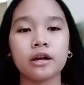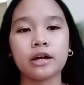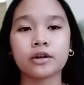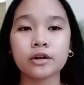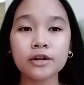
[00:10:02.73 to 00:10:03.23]

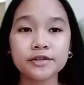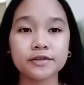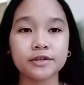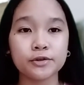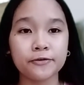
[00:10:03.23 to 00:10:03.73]

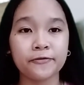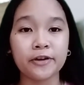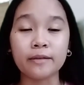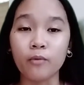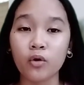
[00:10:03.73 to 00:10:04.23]
encourages you to
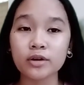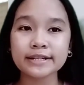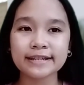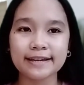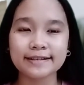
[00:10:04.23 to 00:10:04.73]
feel more
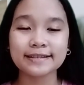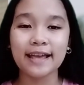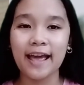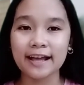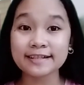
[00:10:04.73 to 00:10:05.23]
at ease
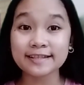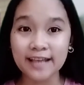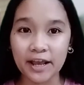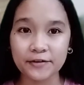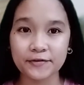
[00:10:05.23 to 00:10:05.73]
and
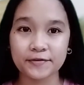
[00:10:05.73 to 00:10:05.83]
safe.